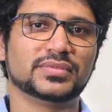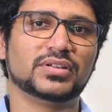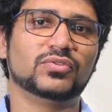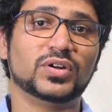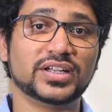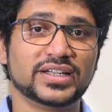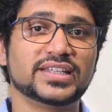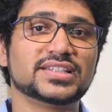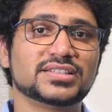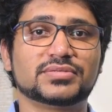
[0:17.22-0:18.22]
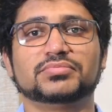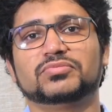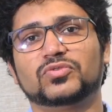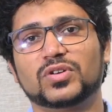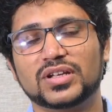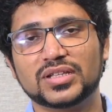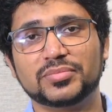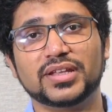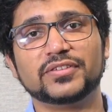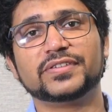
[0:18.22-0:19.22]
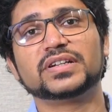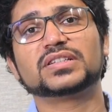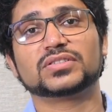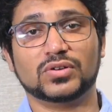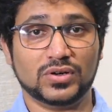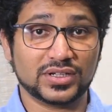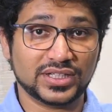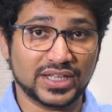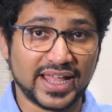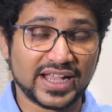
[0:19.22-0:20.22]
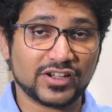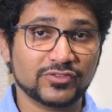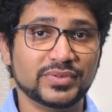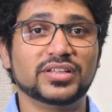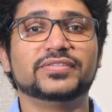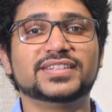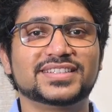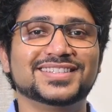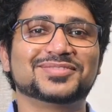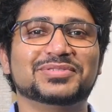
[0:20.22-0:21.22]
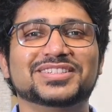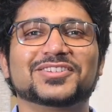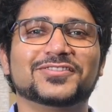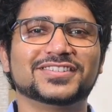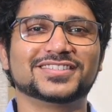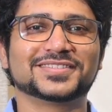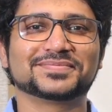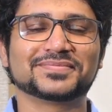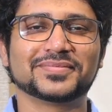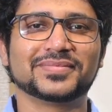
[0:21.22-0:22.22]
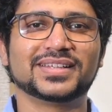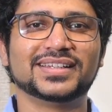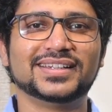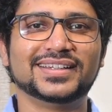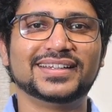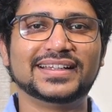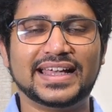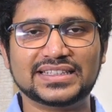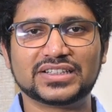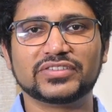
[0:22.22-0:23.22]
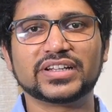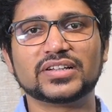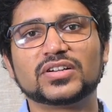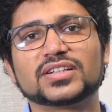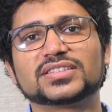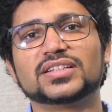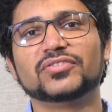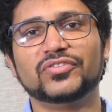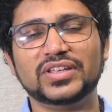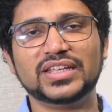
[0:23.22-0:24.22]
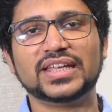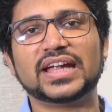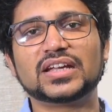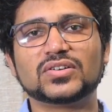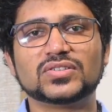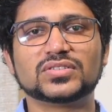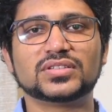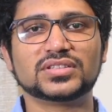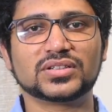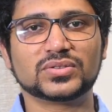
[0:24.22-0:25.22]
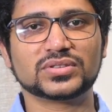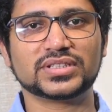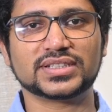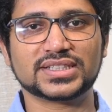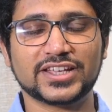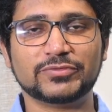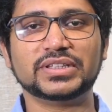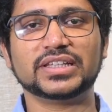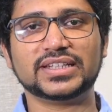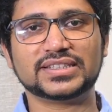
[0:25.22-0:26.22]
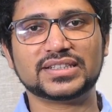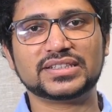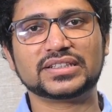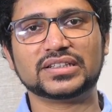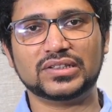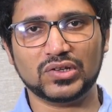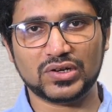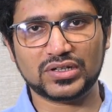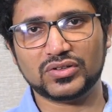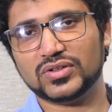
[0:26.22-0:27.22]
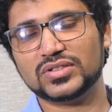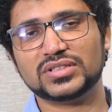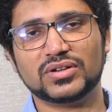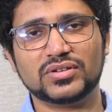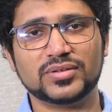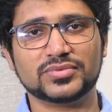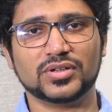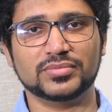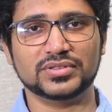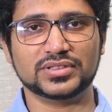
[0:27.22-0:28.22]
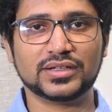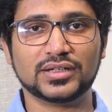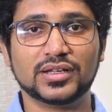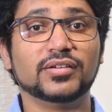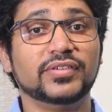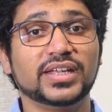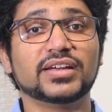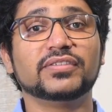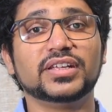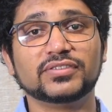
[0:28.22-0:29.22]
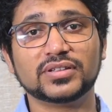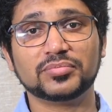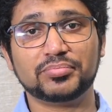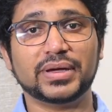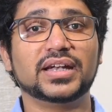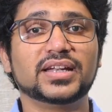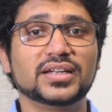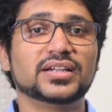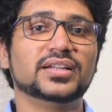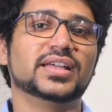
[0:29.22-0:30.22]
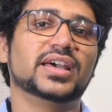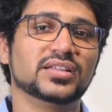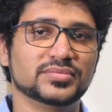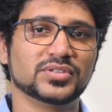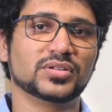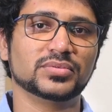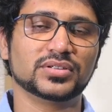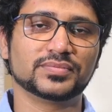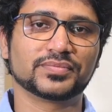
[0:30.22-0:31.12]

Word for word: what it is, what are the benefits or the lack of benefits this measure offers. As a quick introduction, we at Consonance Acoustics have been researching a lot on sound absorbers. We have even patented an absorber.